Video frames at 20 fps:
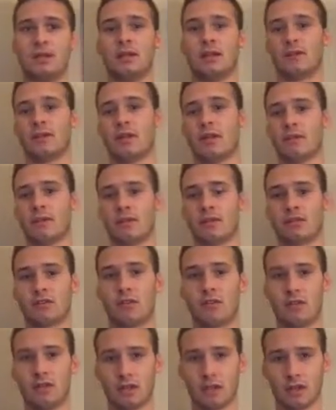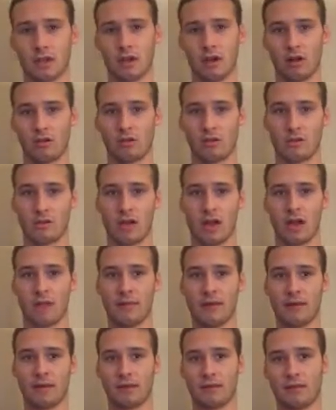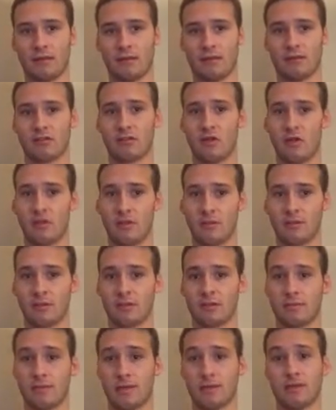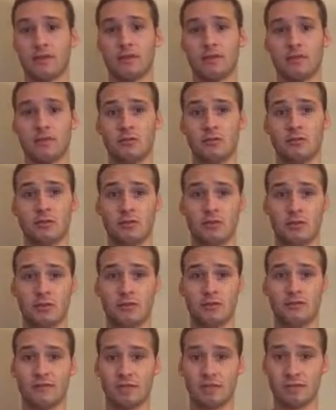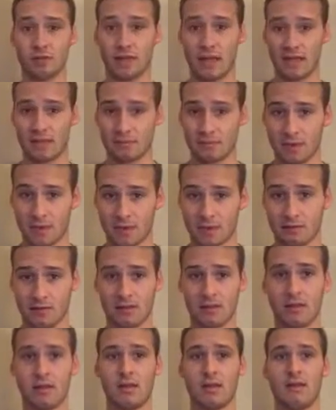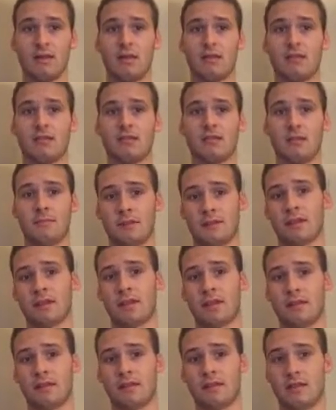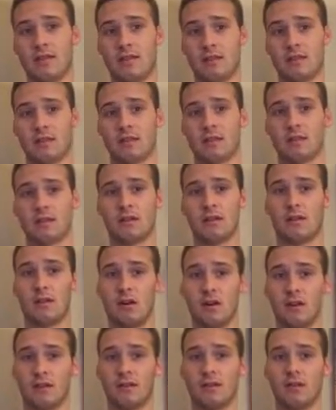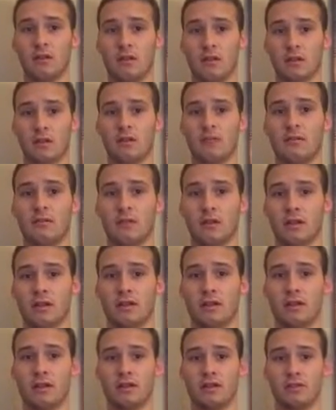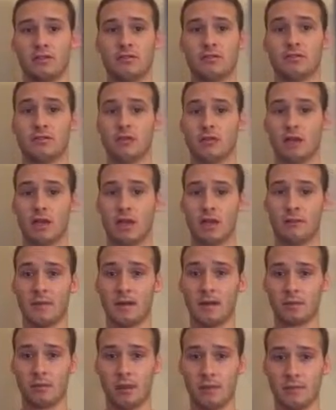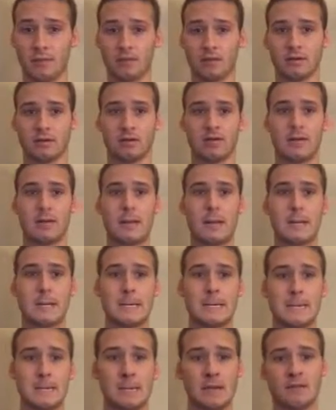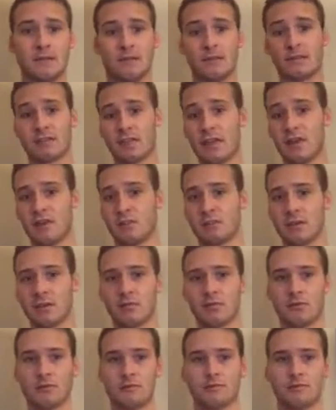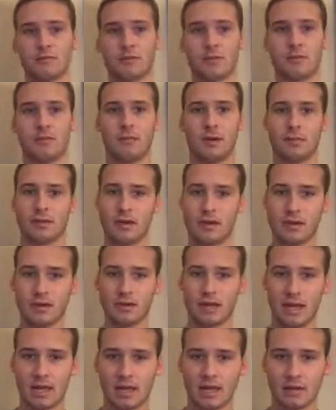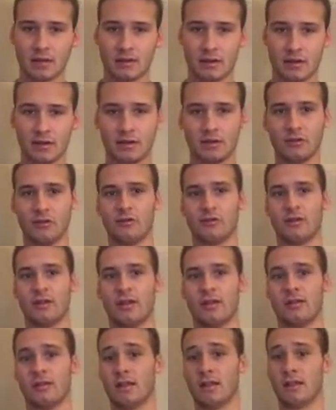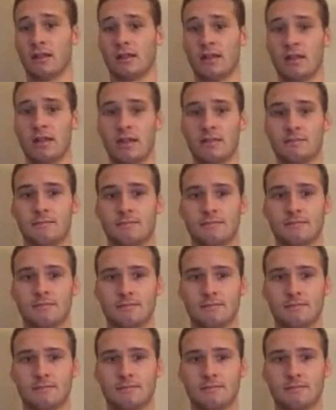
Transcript: Now the government is calling our semi-automatic guns assault weapons, mainly due to its visual aspects. Some of the guns take on the look of a military-issued fully automatic weapon. This scares people, but I'm here today to tell you that it's not the same.